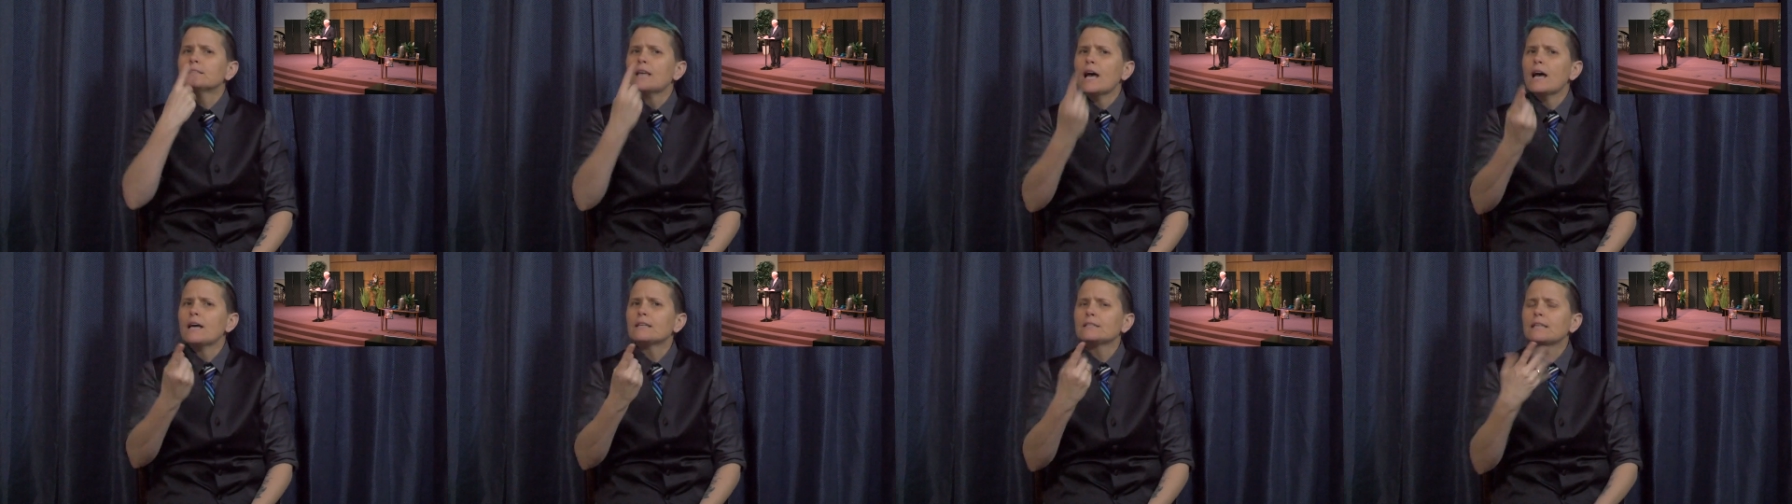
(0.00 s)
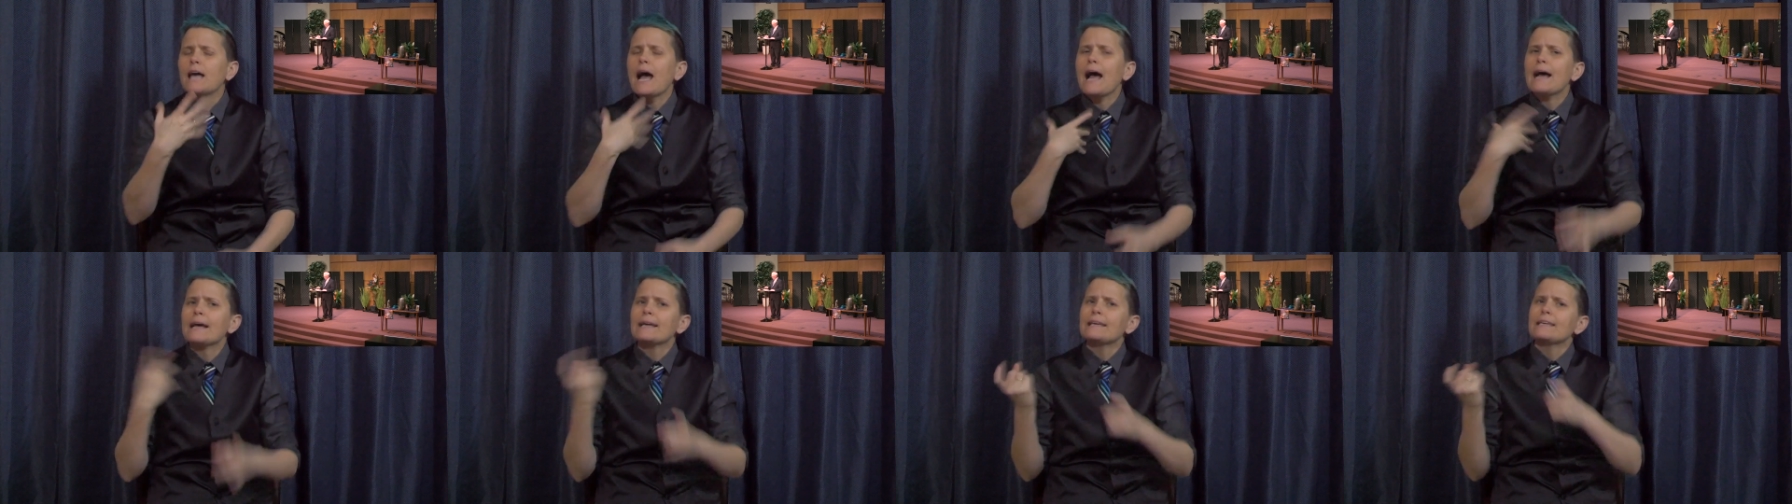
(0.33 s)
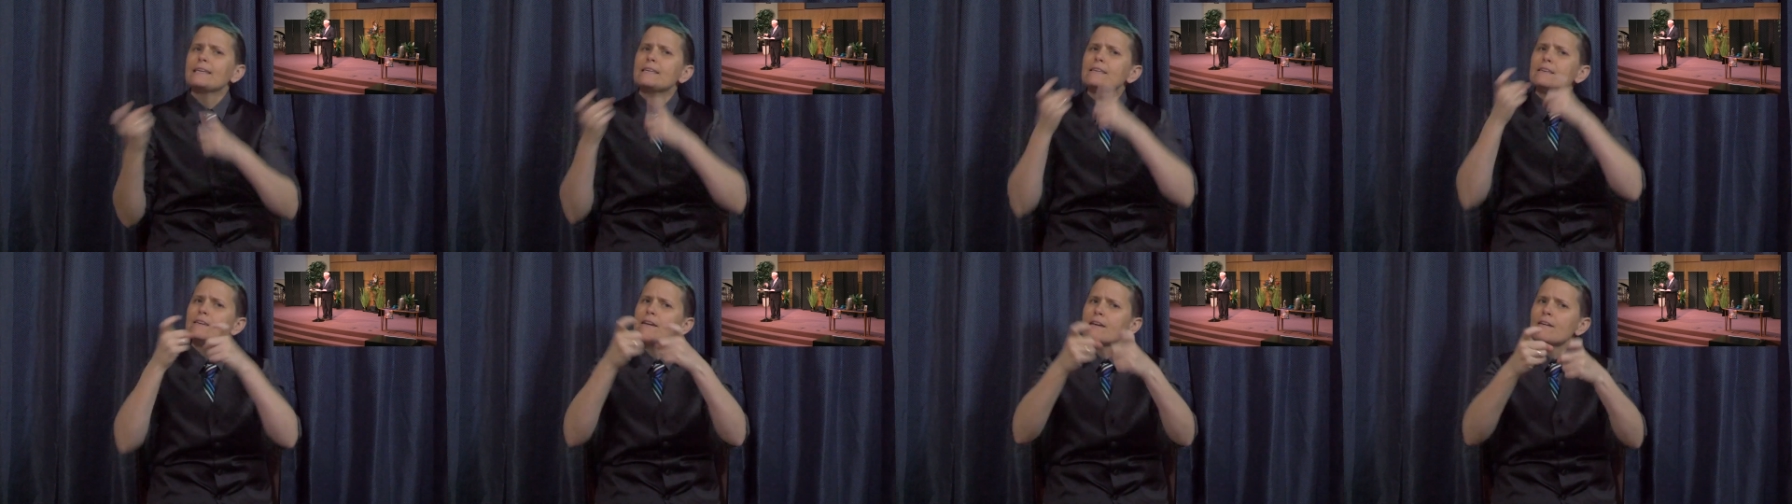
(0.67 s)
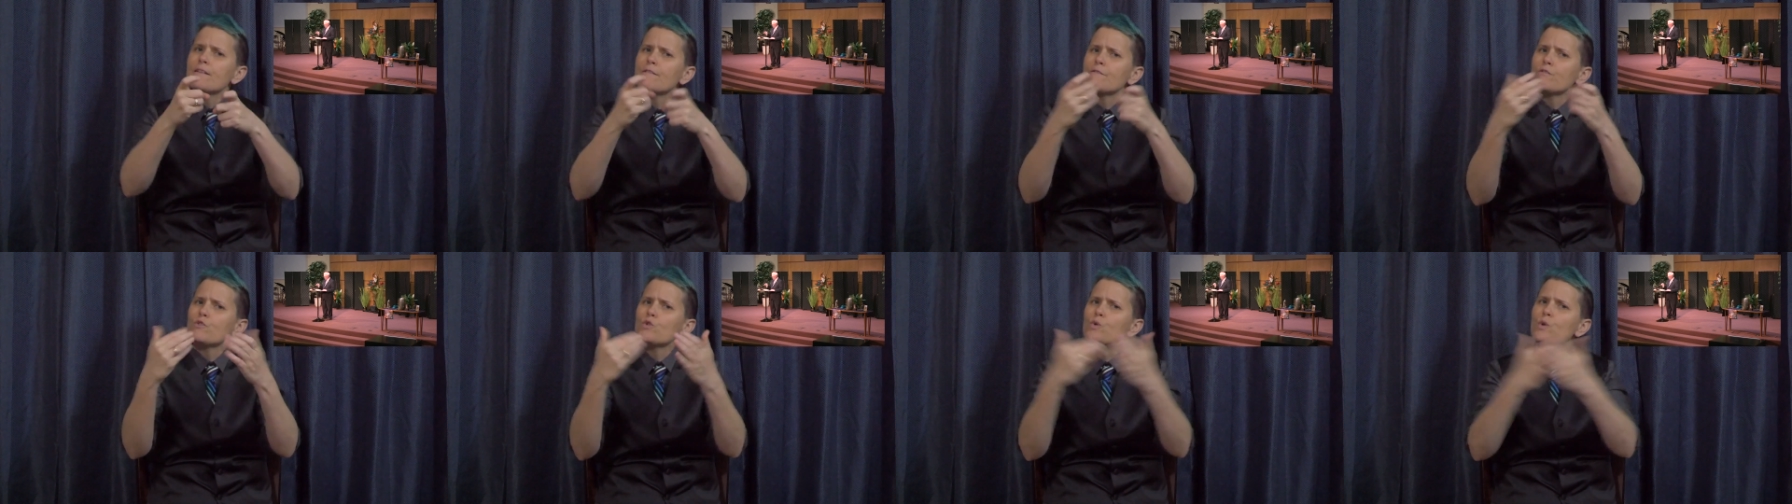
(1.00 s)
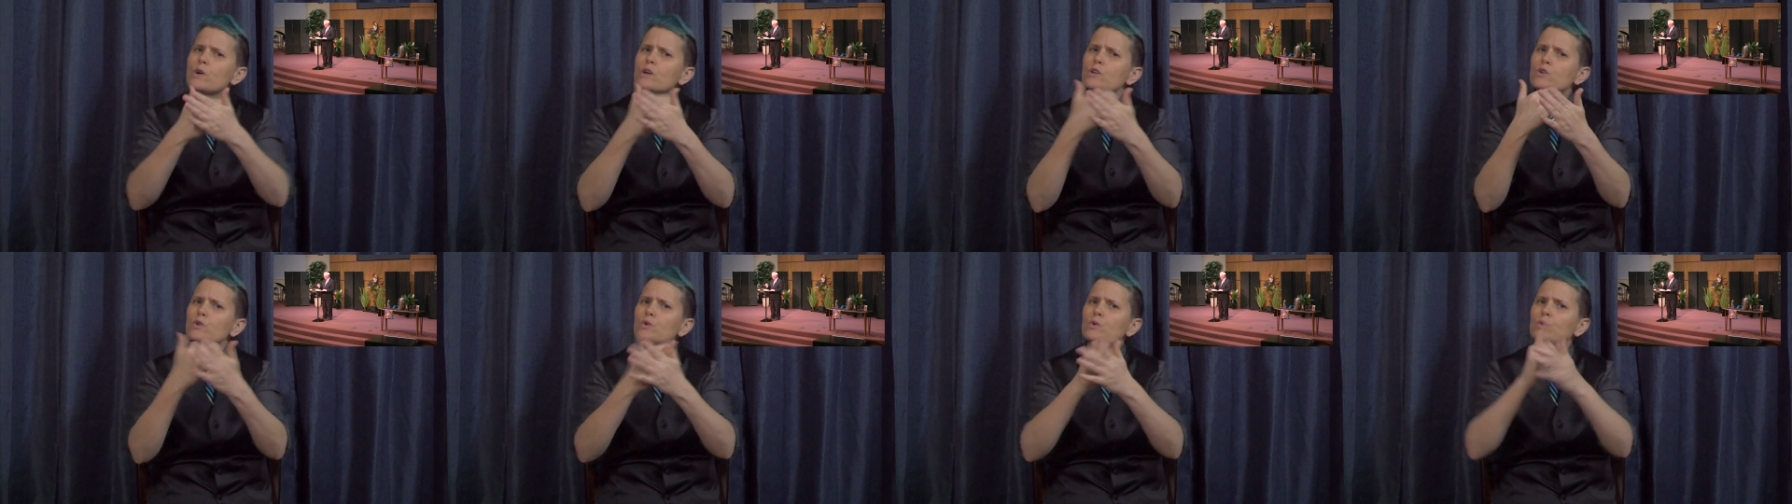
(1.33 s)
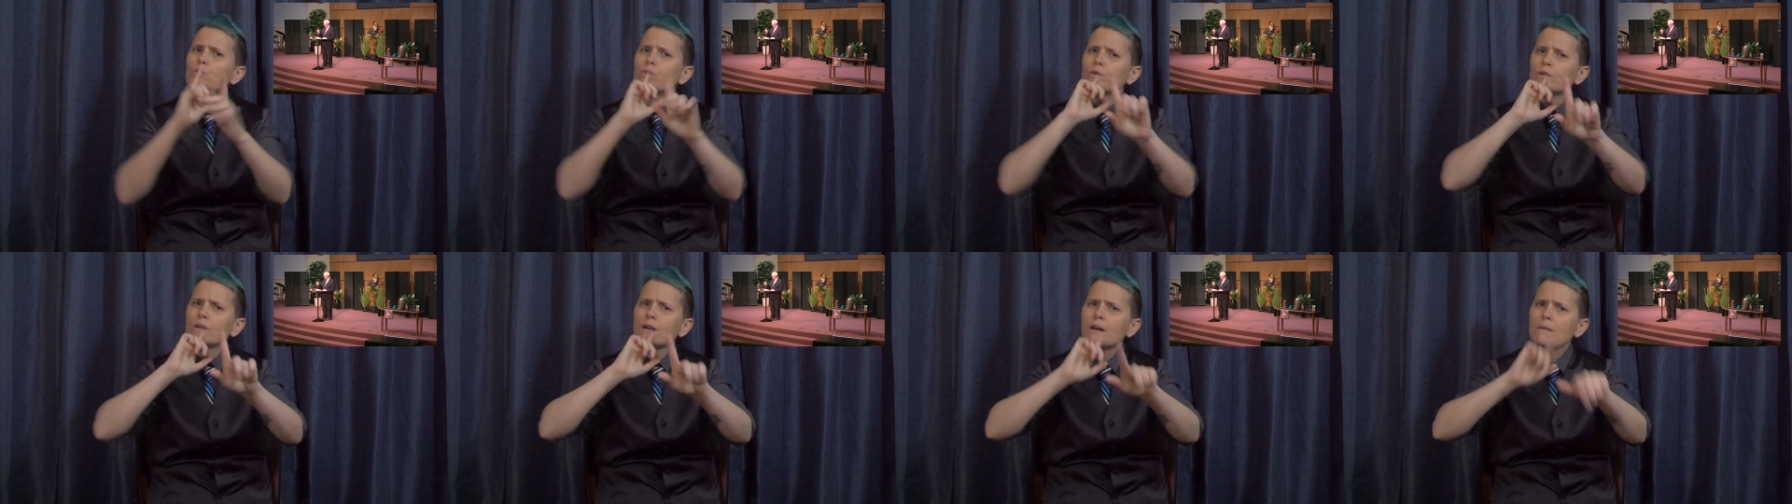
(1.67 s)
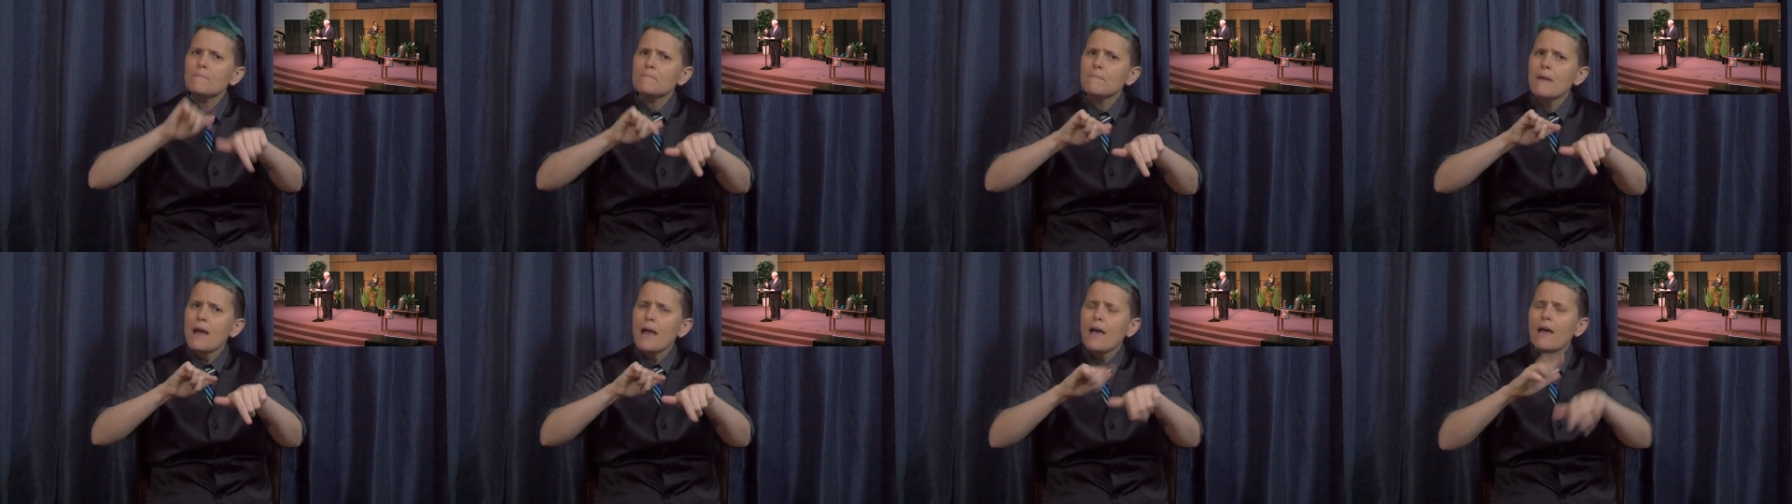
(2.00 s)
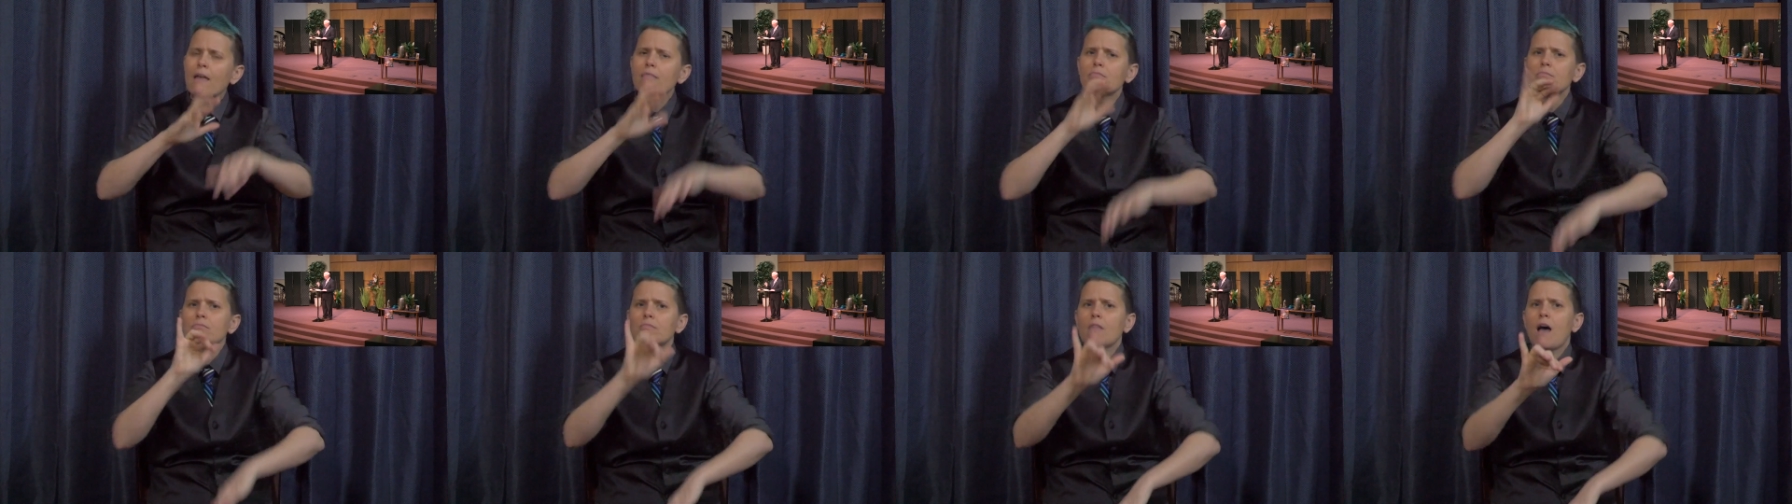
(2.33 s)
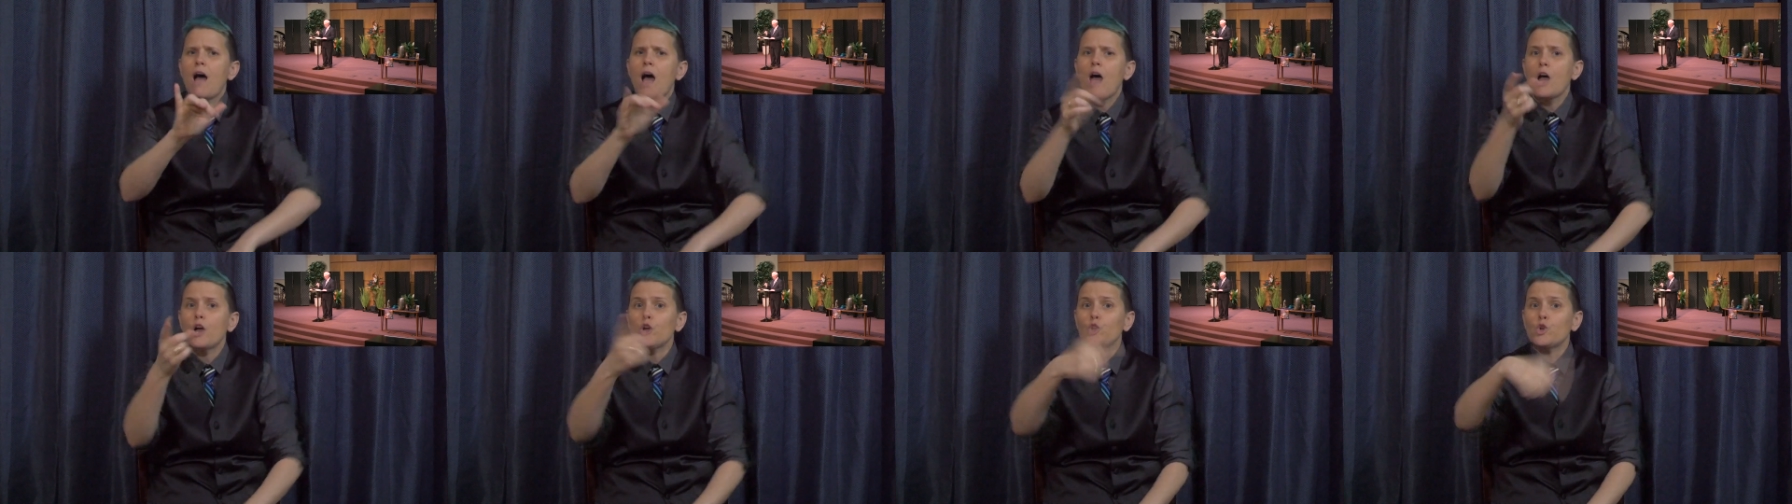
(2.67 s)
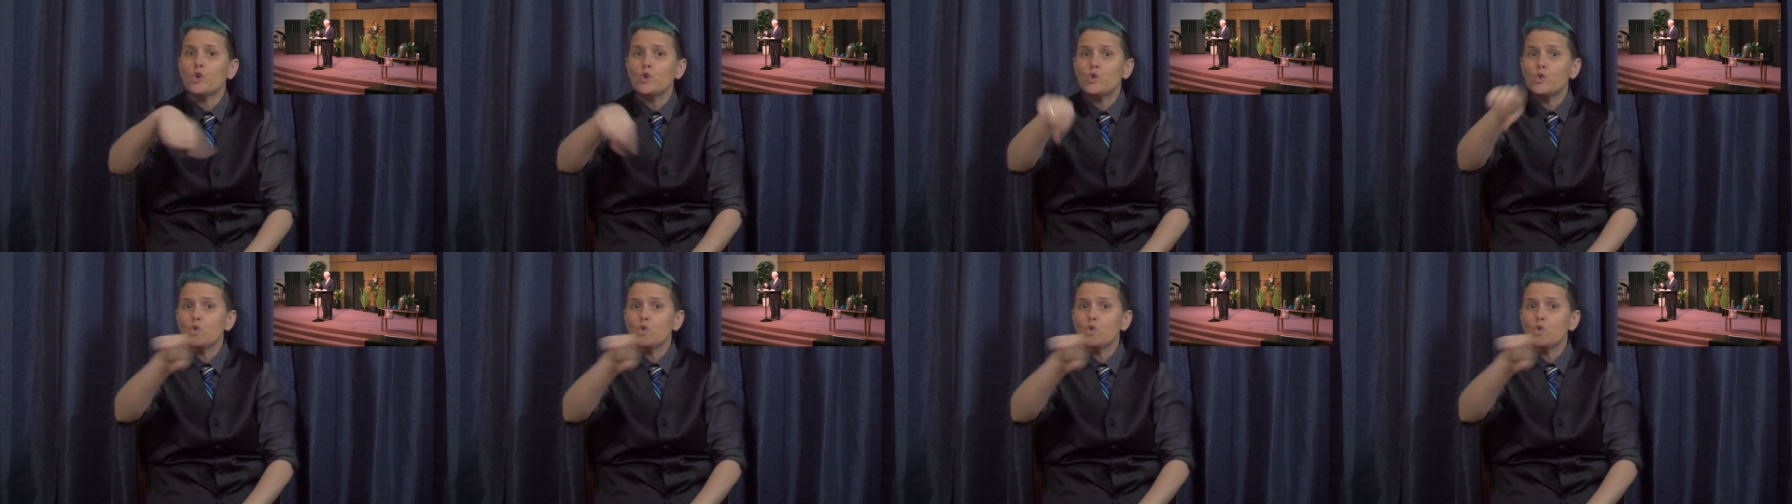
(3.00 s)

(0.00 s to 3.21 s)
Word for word: I give you a new commandment that you love one another